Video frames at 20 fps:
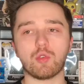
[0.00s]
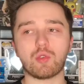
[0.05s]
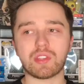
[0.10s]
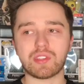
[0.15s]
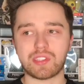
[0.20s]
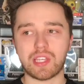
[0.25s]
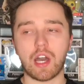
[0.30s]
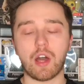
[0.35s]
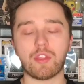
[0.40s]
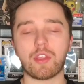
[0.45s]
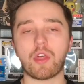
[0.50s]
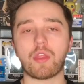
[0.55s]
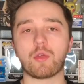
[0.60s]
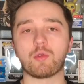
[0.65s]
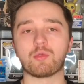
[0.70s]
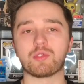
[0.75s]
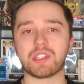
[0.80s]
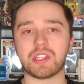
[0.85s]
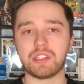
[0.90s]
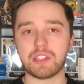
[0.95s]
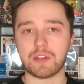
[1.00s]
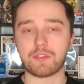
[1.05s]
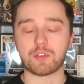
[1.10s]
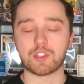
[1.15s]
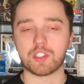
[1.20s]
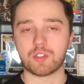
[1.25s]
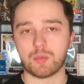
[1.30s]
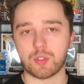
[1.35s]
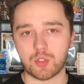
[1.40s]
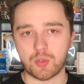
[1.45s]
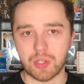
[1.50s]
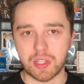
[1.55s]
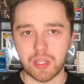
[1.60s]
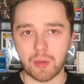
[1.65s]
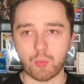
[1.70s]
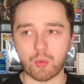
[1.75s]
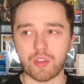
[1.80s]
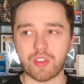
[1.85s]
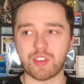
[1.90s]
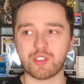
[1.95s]
you can tell that there was a difference between
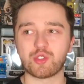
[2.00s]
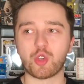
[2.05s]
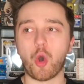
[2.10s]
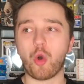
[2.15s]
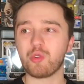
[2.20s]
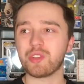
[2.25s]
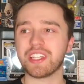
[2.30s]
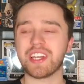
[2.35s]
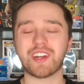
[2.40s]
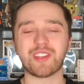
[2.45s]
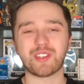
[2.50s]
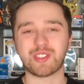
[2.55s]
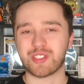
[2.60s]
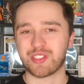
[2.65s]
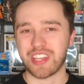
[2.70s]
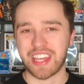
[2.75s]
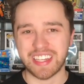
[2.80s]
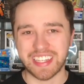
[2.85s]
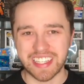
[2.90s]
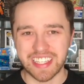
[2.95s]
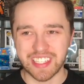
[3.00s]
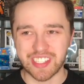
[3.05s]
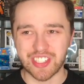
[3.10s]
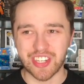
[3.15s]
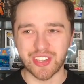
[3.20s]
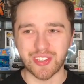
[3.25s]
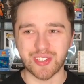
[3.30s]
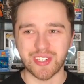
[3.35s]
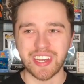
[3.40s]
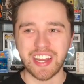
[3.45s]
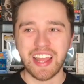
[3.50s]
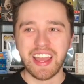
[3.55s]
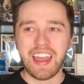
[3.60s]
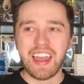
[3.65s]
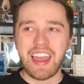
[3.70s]
them where they're totally understanding each other